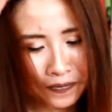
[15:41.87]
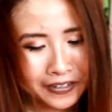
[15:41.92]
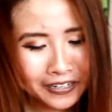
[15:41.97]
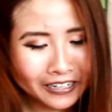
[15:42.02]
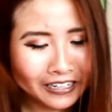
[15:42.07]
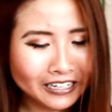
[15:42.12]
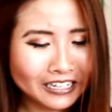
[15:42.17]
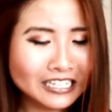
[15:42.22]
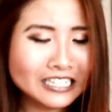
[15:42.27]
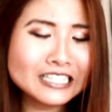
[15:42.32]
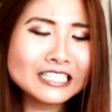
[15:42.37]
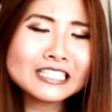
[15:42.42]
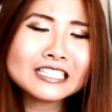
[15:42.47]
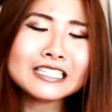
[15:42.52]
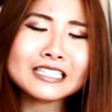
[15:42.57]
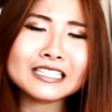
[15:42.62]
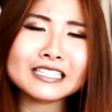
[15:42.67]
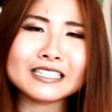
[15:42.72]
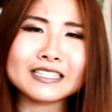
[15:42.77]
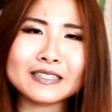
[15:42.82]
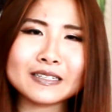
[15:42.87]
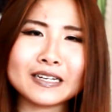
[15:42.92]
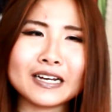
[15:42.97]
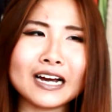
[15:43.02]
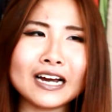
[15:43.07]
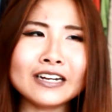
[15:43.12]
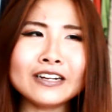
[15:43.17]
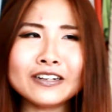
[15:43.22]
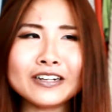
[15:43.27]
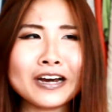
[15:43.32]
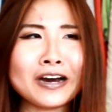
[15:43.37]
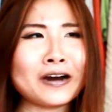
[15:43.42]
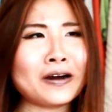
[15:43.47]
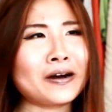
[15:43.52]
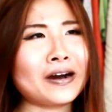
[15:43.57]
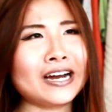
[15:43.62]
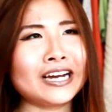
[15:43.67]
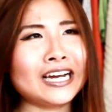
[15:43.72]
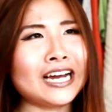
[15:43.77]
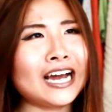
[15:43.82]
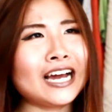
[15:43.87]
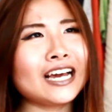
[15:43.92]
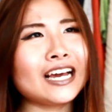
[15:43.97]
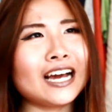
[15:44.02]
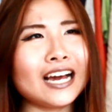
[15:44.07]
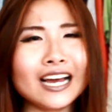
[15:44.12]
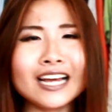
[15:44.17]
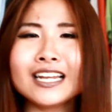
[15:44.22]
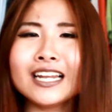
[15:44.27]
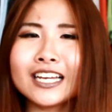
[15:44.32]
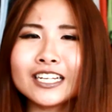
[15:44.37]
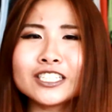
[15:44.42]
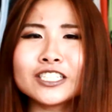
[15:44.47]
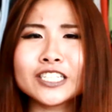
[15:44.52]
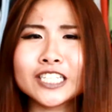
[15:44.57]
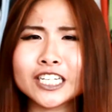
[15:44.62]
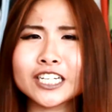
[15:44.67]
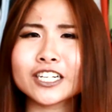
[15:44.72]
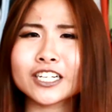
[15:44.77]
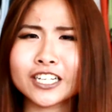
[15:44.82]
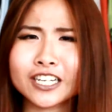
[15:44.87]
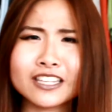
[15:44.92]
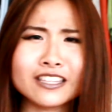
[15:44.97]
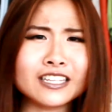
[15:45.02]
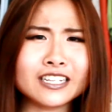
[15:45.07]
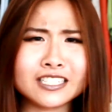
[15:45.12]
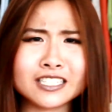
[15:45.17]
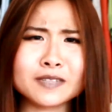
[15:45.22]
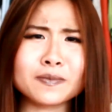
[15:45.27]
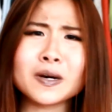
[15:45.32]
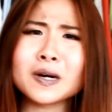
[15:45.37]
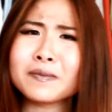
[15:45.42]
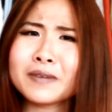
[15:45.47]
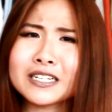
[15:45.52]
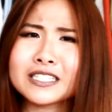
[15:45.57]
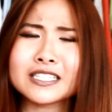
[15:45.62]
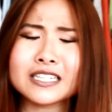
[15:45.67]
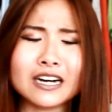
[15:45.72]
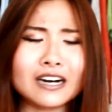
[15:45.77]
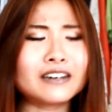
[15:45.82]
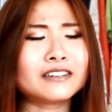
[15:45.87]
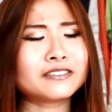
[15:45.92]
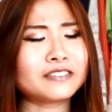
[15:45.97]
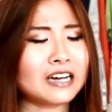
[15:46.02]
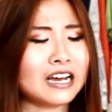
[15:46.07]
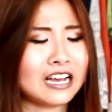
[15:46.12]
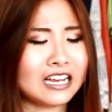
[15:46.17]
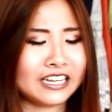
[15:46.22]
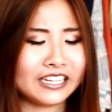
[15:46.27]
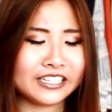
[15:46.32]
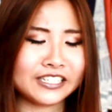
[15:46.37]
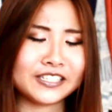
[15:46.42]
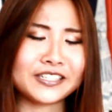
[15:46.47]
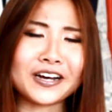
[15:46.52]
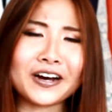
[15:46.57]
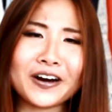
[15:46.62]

because I don't know, I, I like to hear good things about myself. So